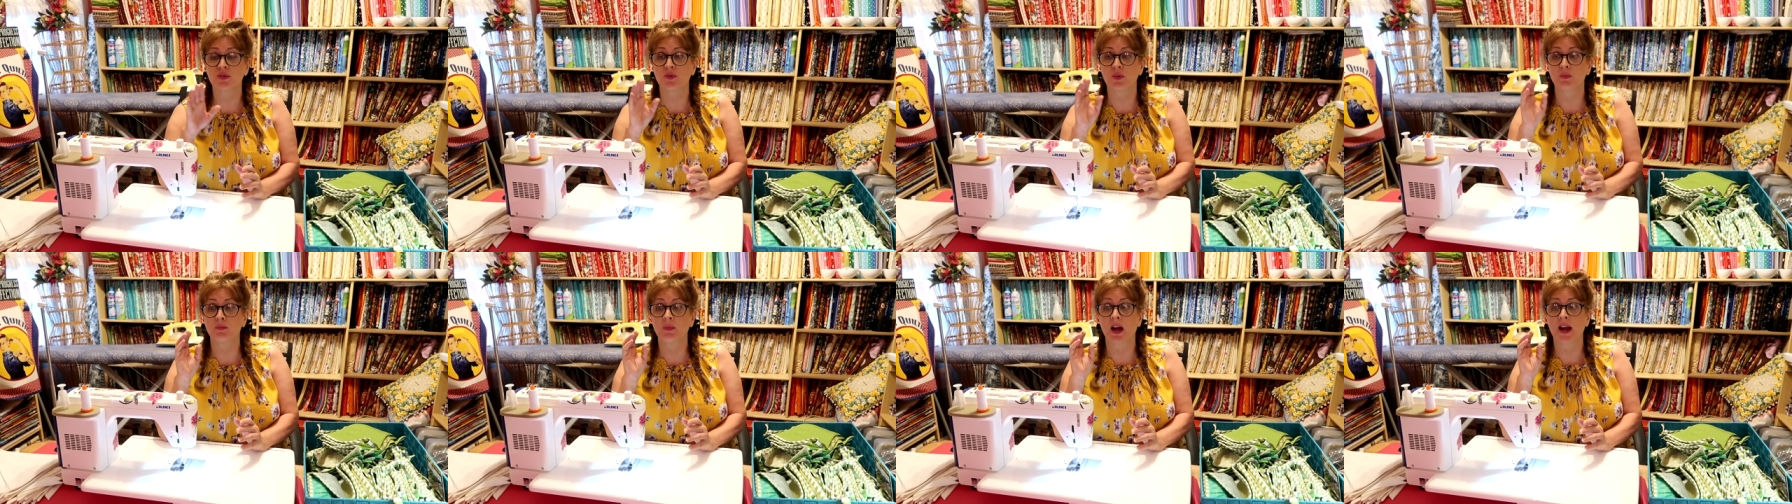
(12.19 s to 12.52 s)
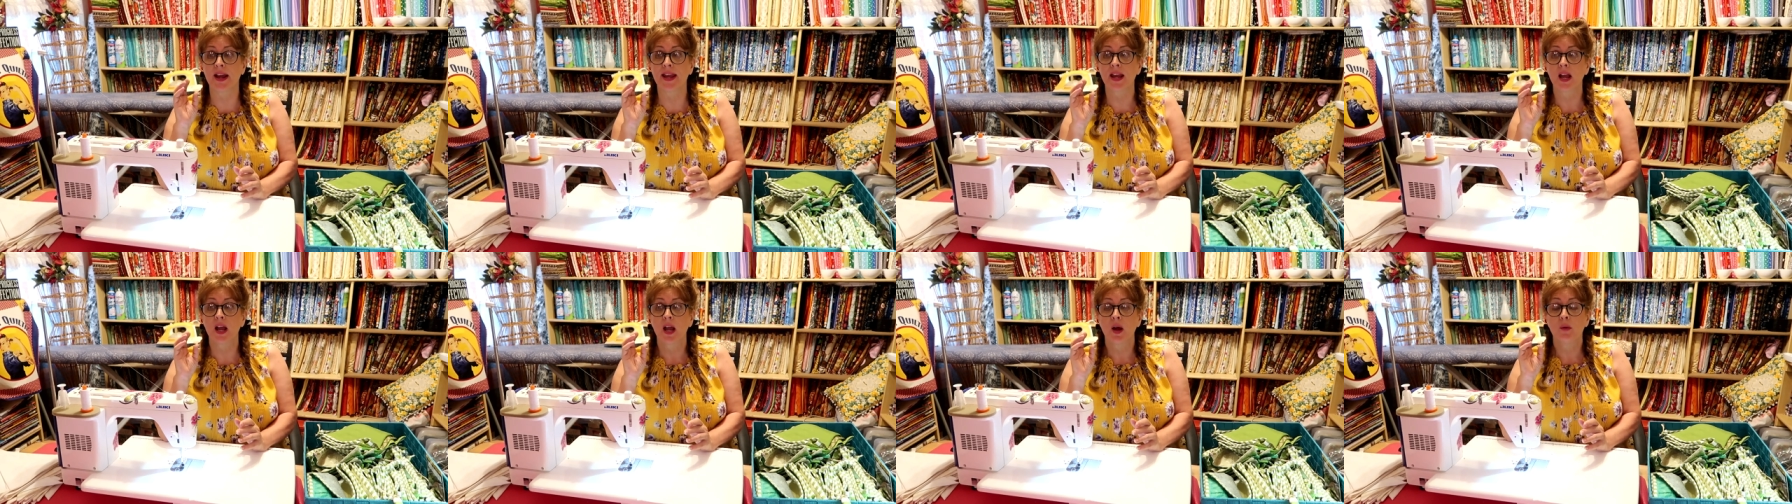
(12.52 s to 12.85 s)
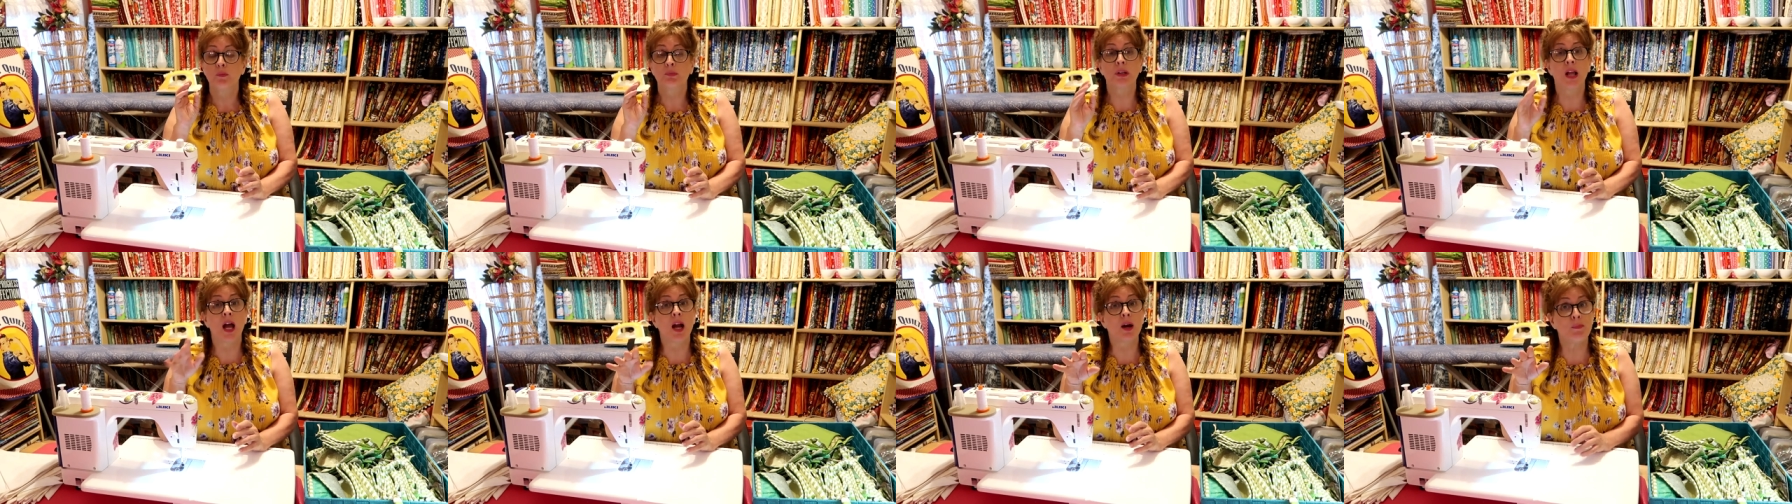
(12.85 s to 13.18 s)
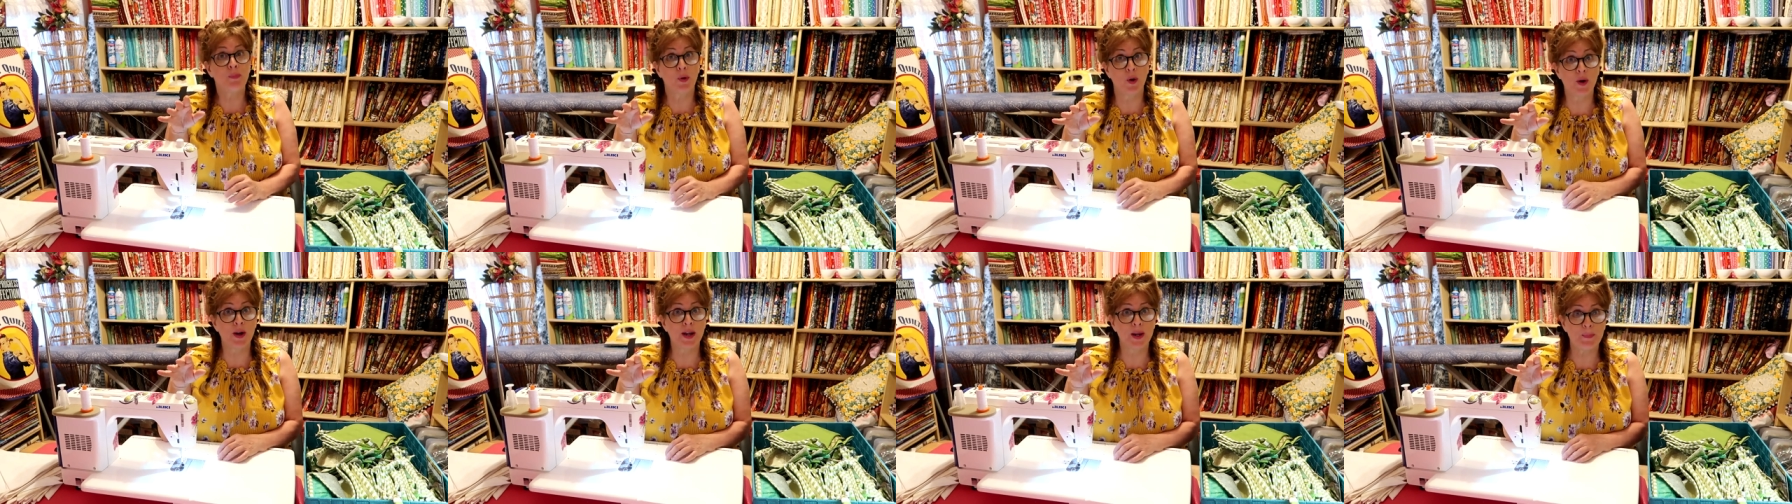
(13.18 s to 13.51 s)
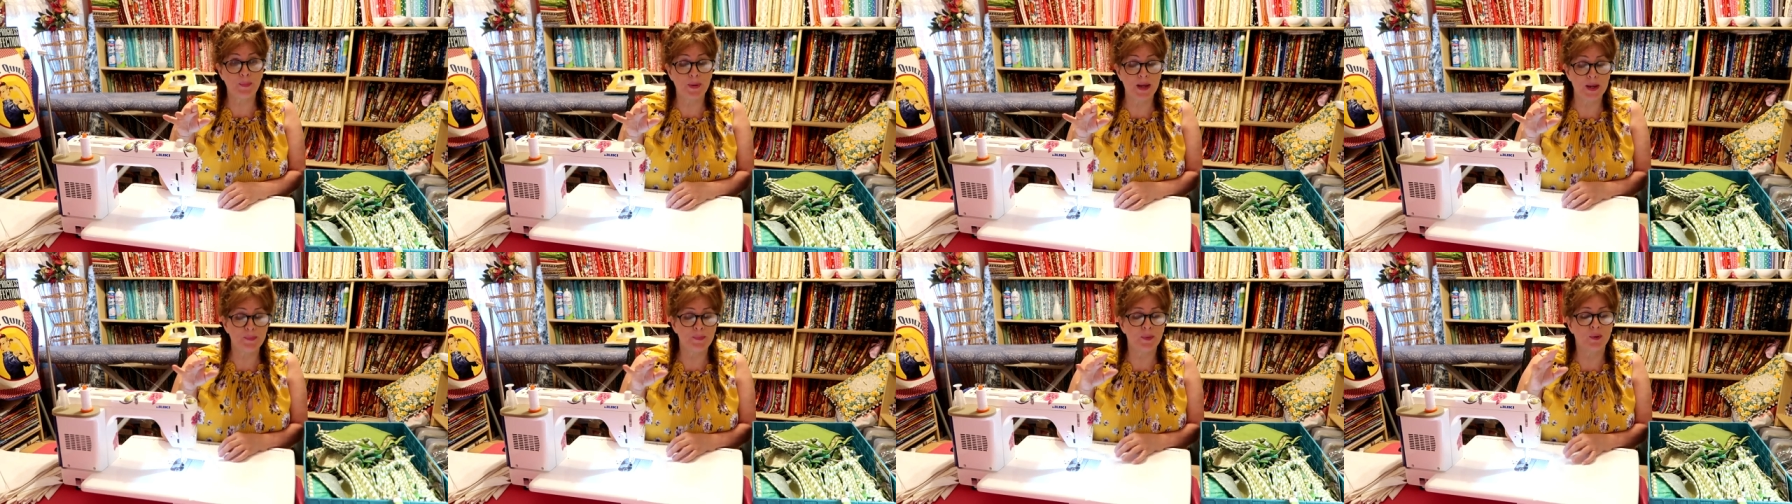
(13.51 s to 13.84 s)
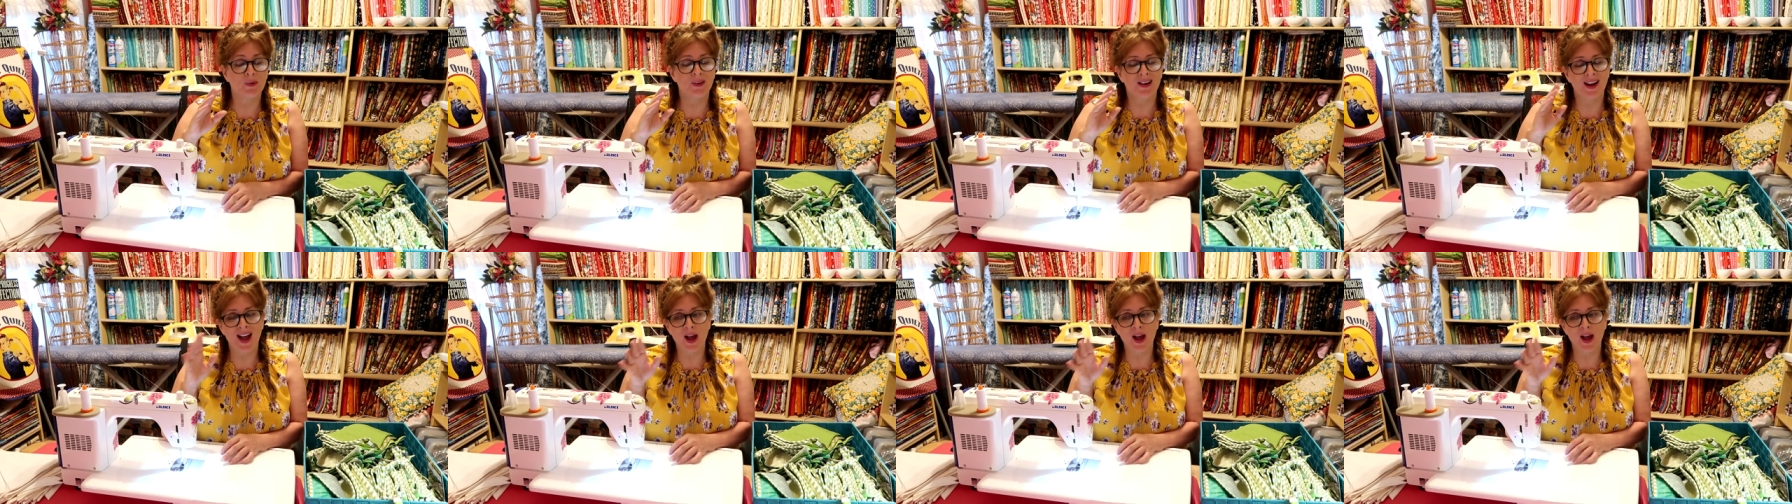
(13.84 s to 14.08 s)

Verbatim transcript: for my block party people.